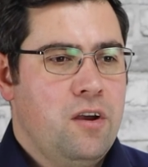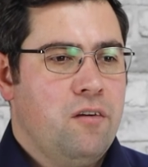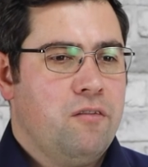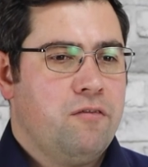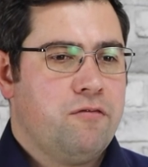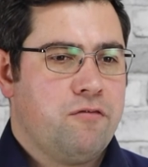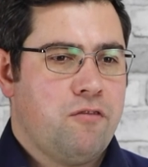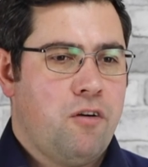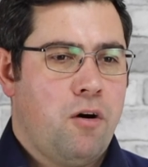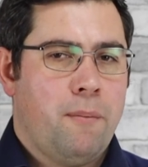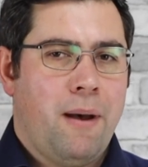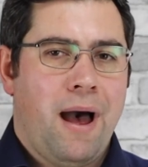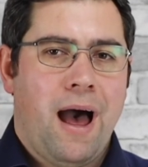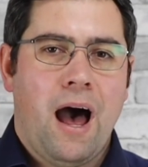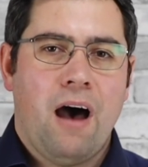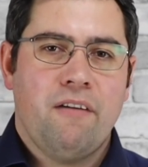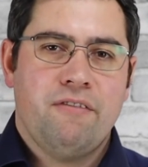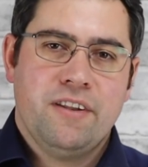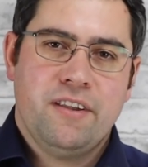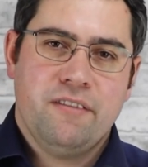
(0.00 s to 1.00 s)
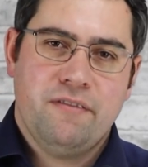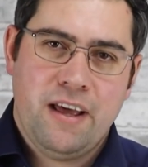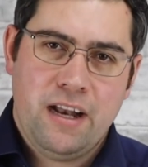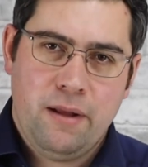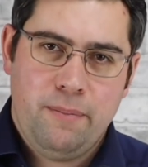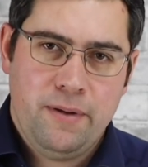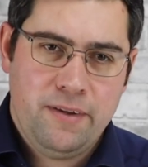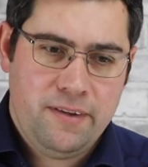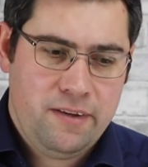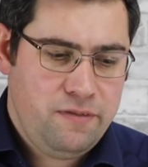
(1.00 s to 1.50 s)
from other
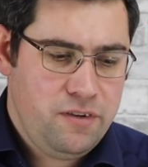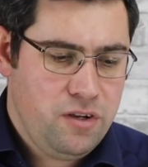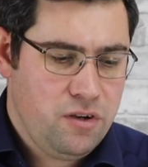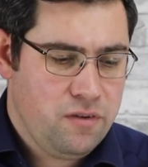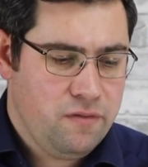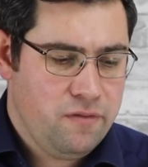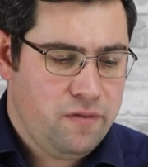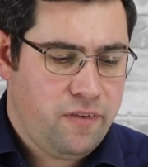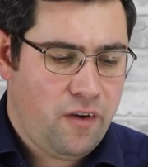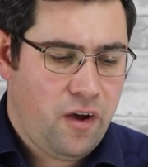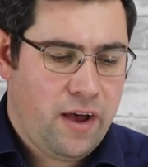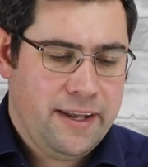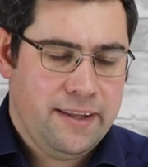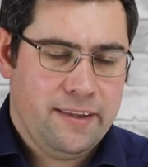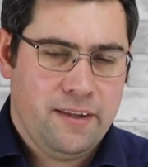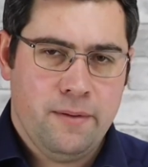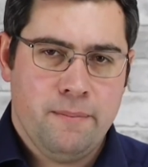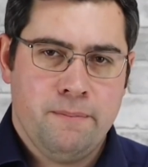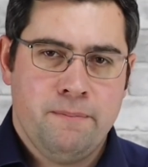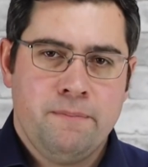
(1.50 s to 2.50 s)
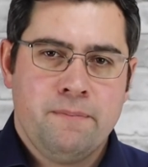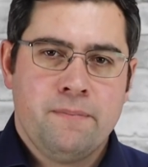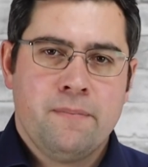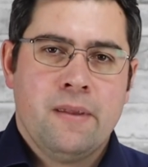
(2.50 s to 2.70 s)
developers if you can find them.